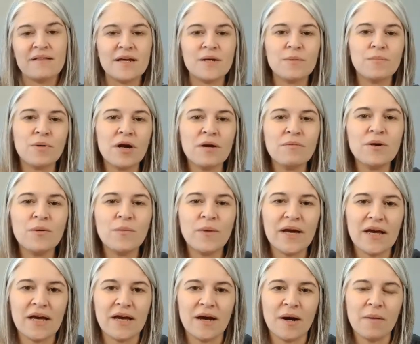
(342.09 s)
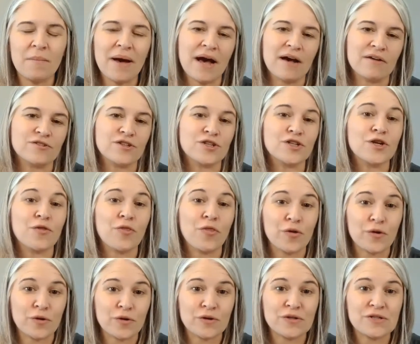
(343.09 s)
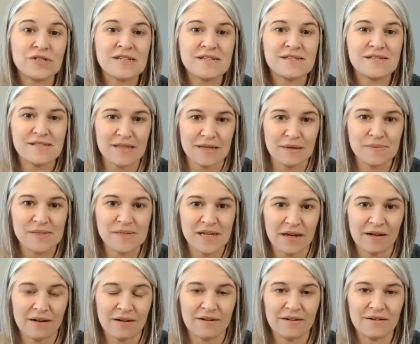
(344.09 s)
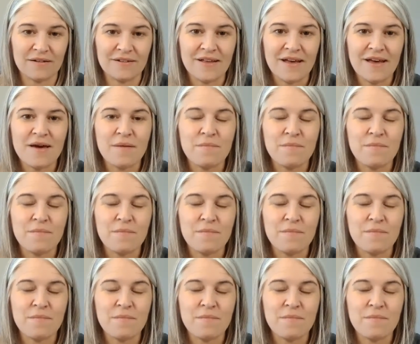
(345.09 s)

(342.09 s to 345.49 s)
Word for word: they're probably waking up after the third sleep cycle